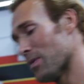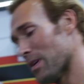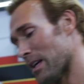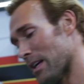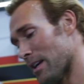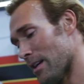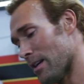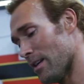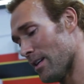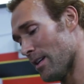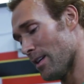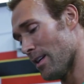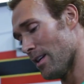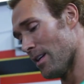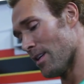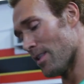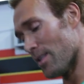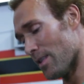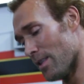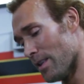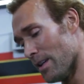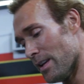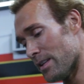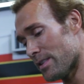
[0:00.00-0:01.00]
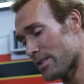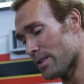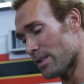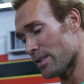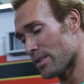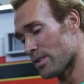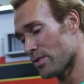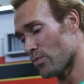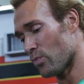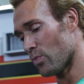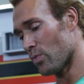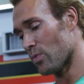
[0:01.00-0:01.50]
big three. This
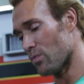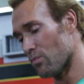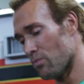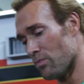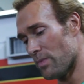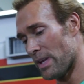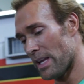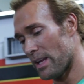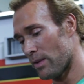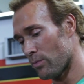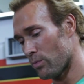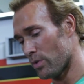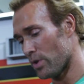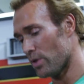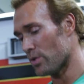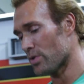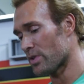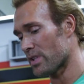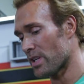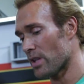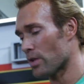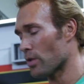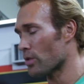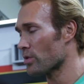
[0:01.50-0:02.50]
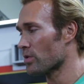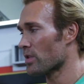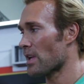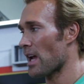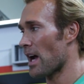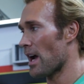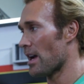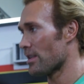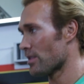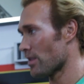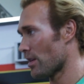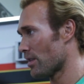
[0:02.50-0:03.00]
is. When you see those
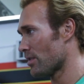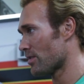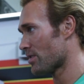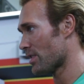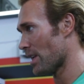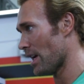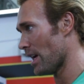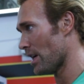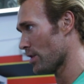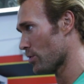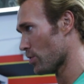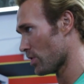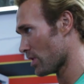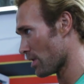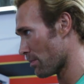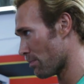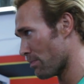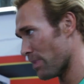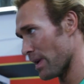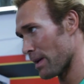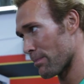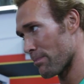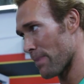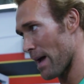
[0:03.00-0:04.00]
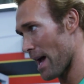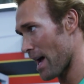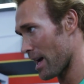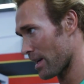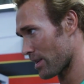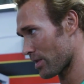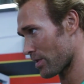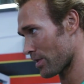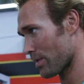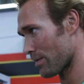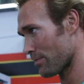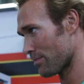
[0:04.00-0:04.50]
guys on stage with the big backs,